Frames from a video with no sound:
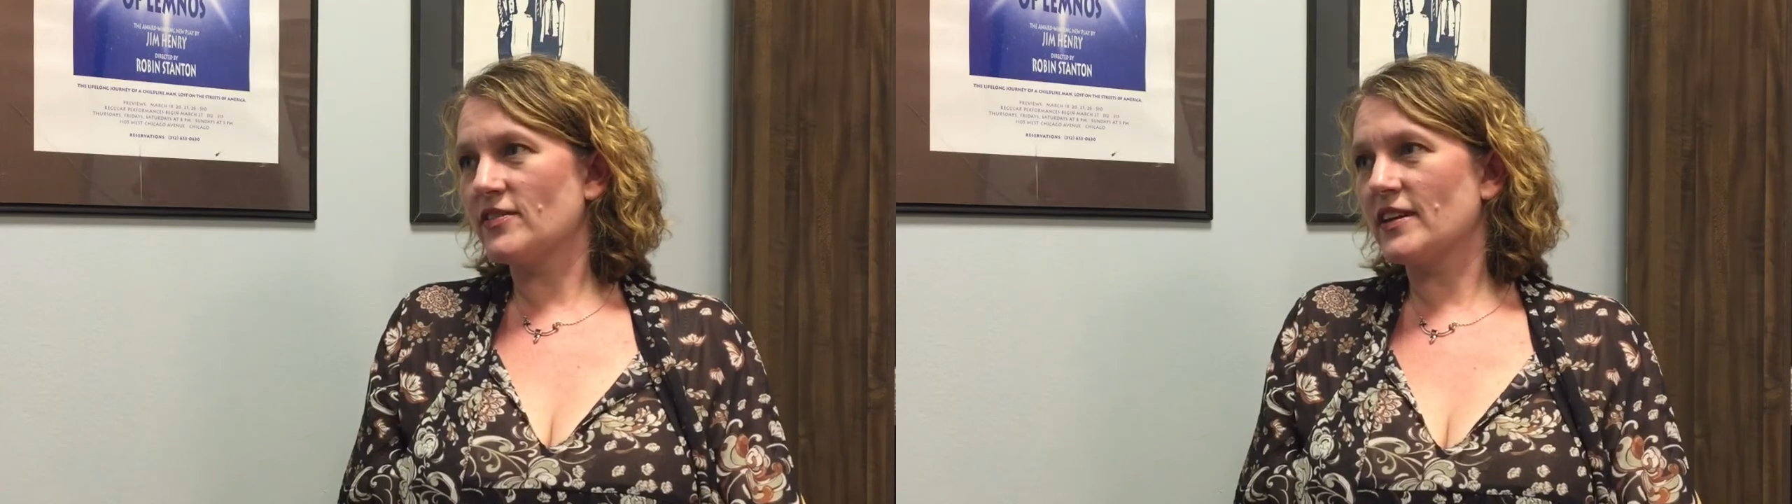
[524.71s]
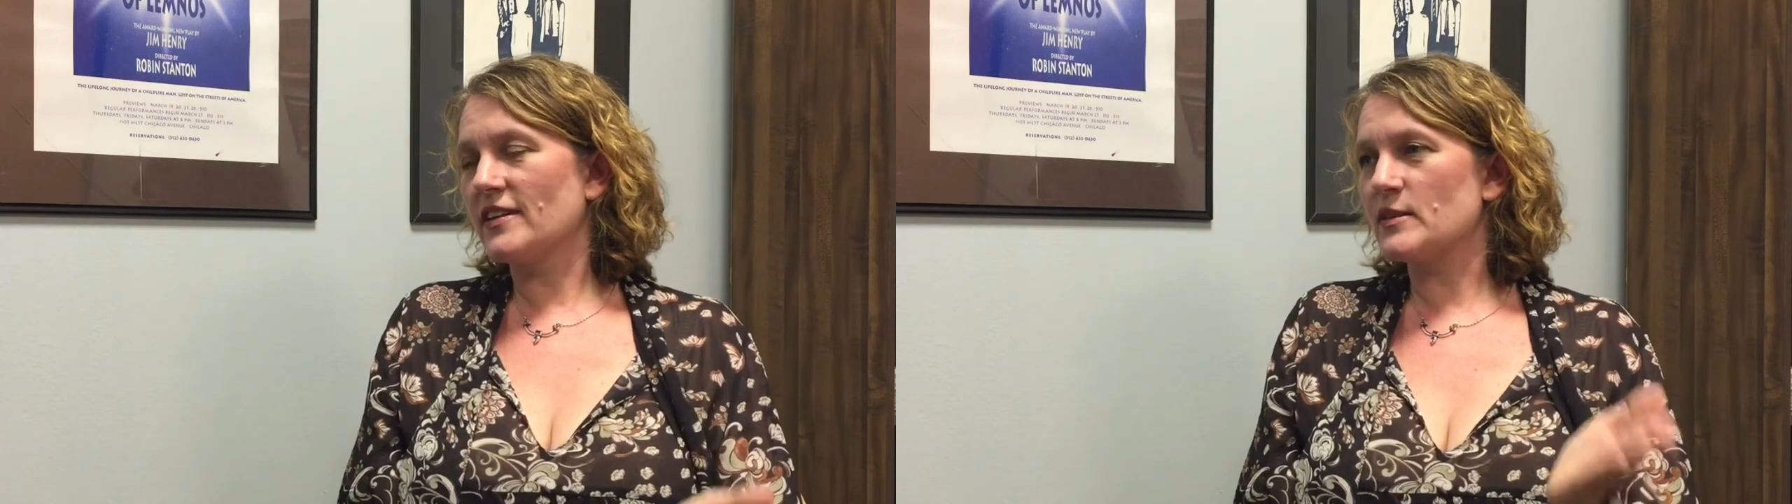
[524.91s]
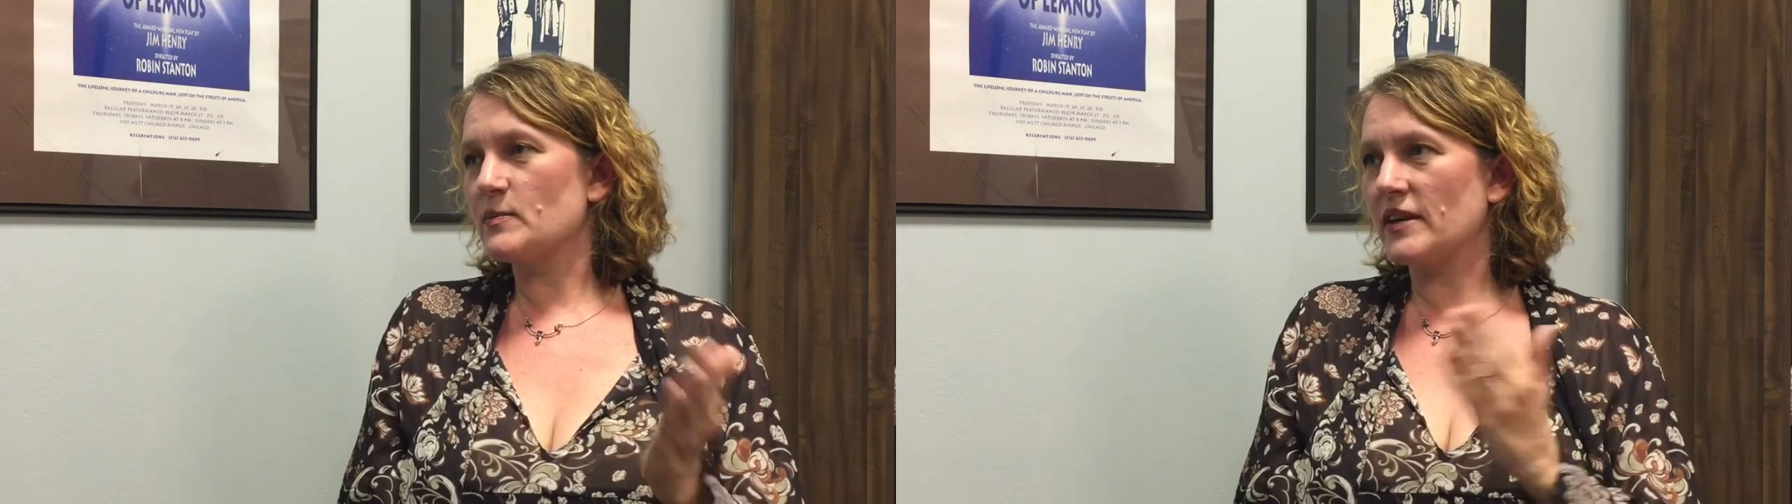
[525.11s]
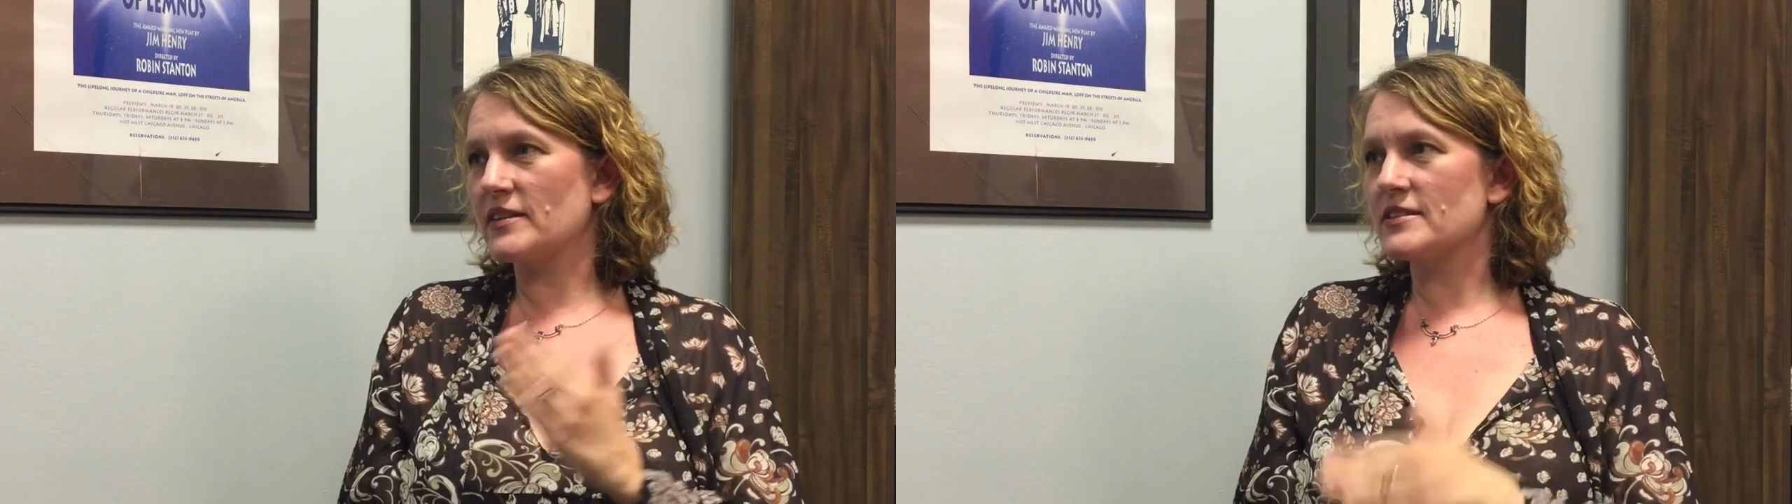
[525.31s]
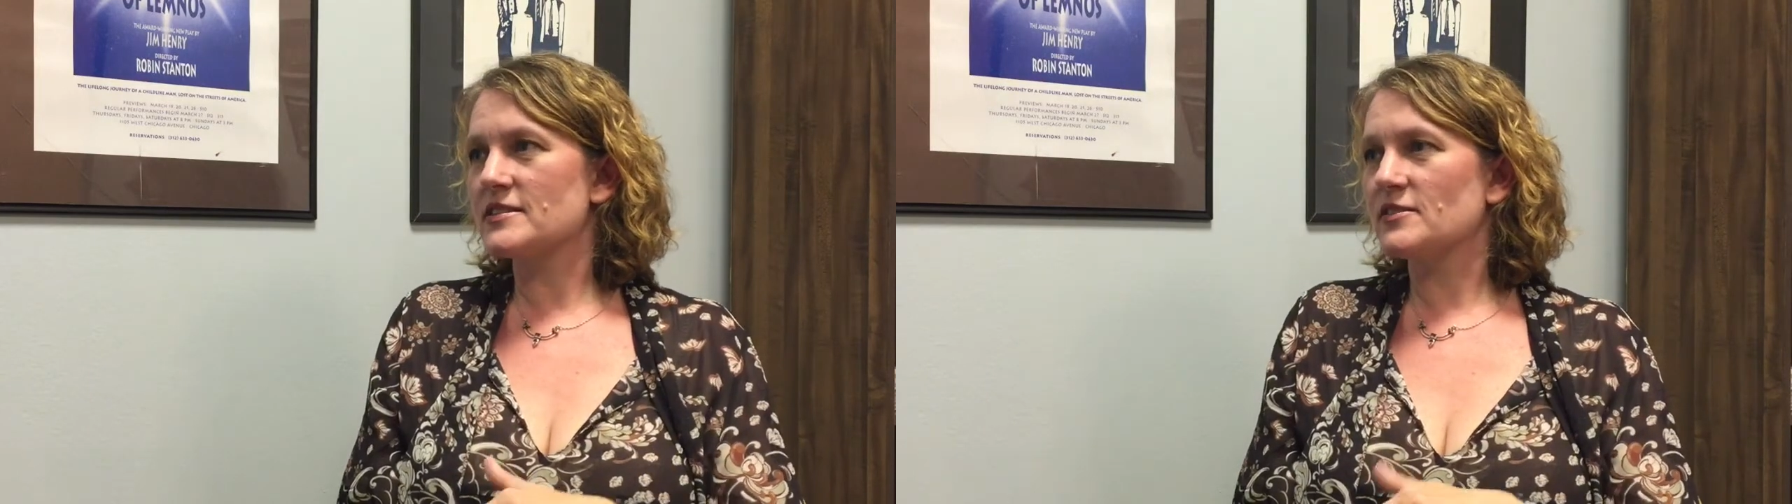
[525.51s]
in the
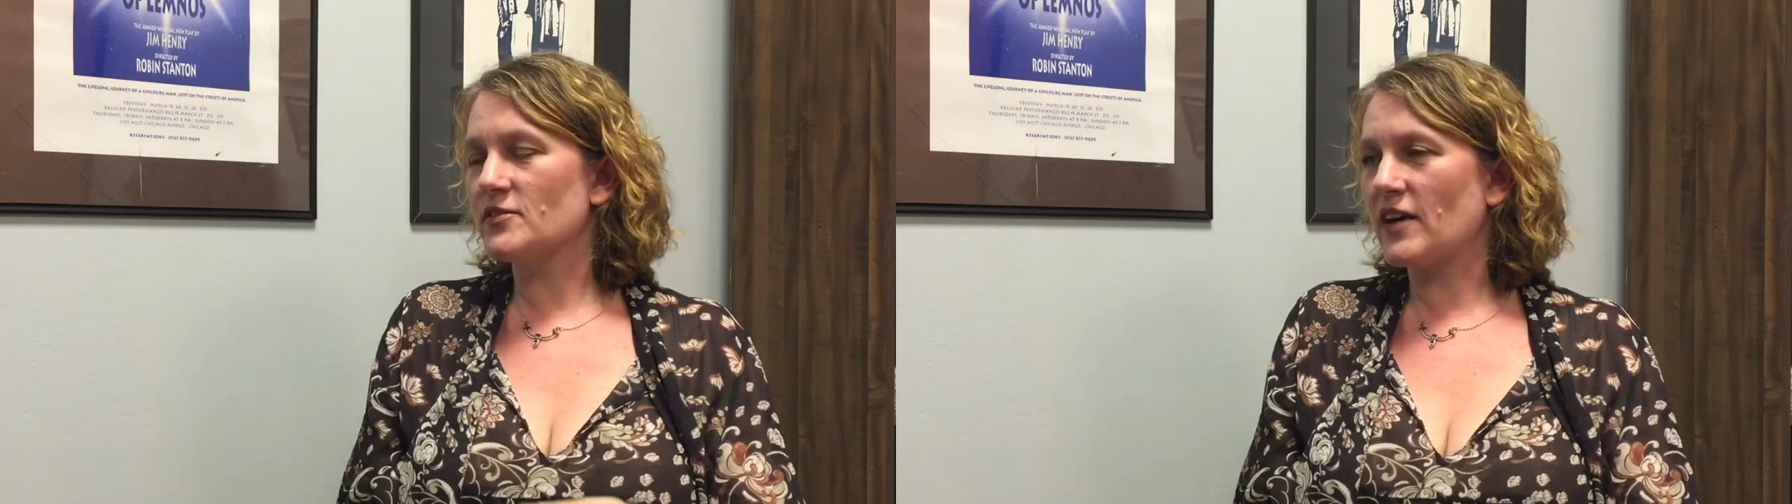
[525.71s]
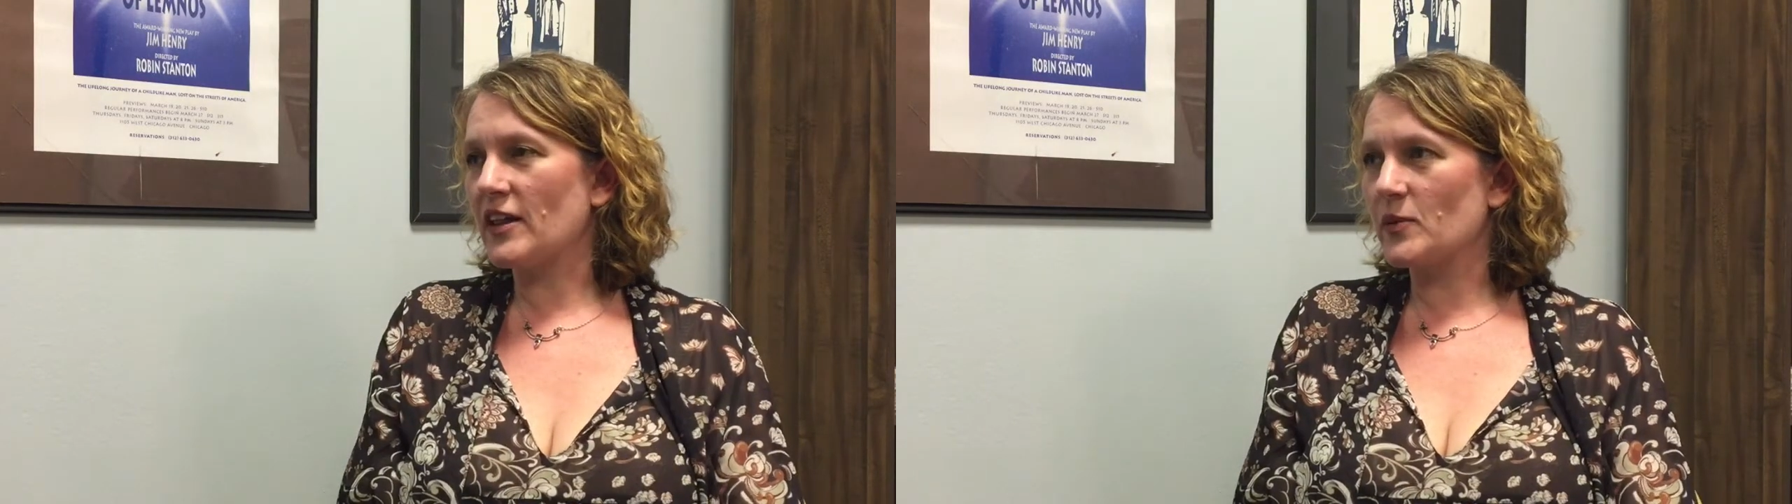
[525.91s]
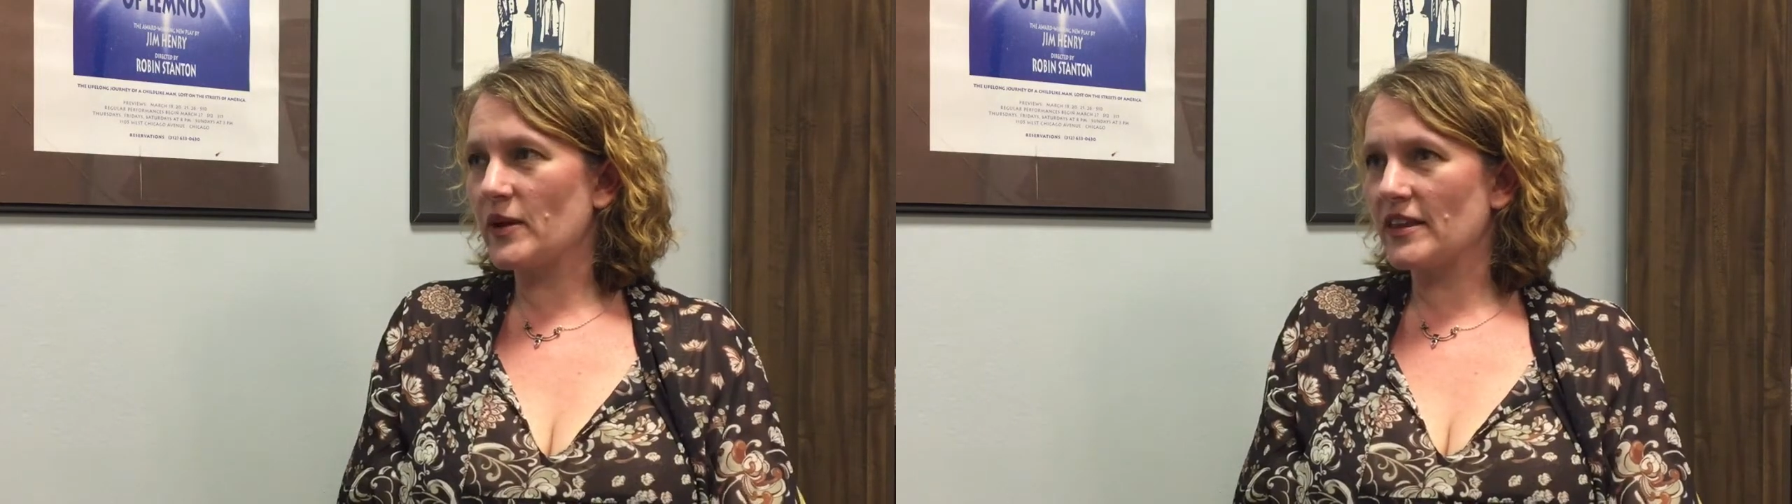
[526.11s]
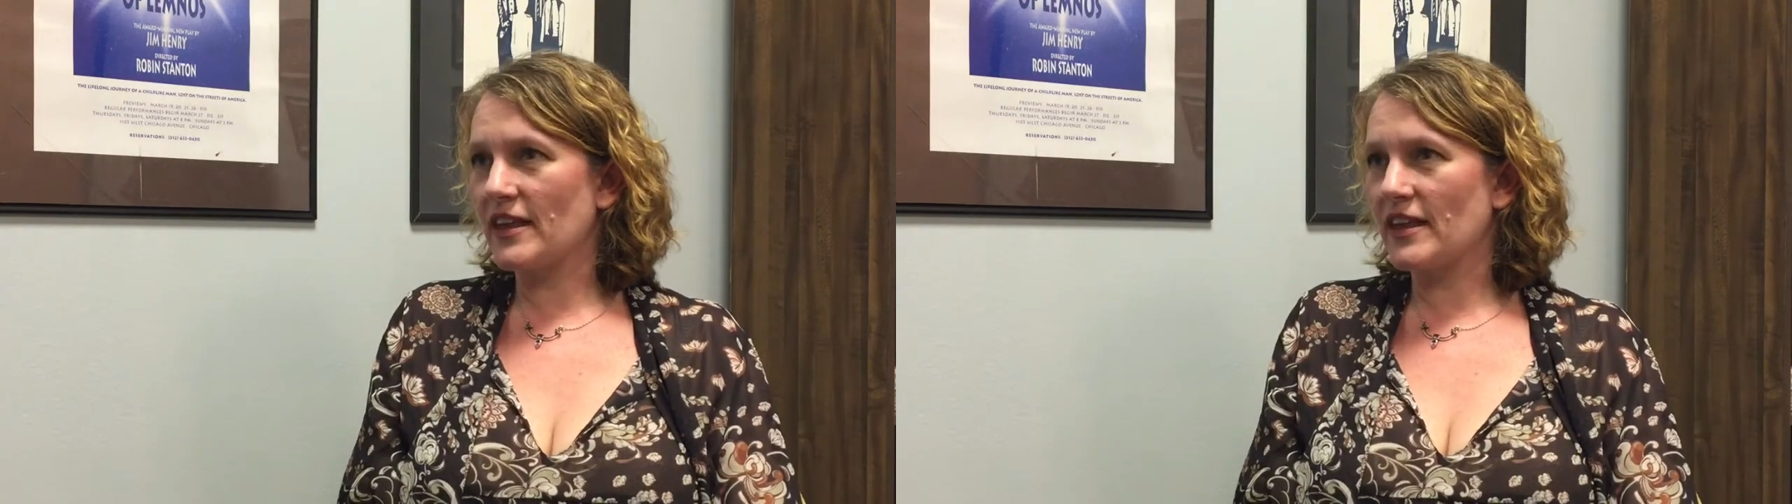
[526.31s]
months following